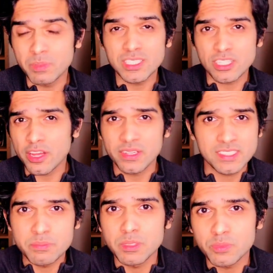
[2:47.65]
builds out a
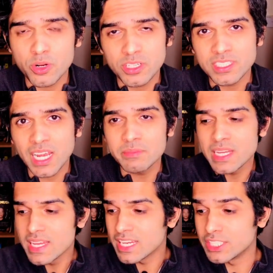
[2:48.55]
simple prototype,
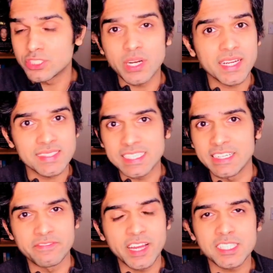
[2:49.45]
attracts seed
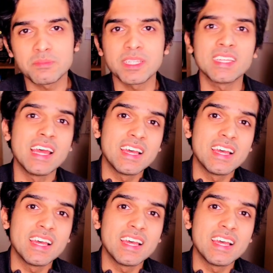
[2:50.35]
investment,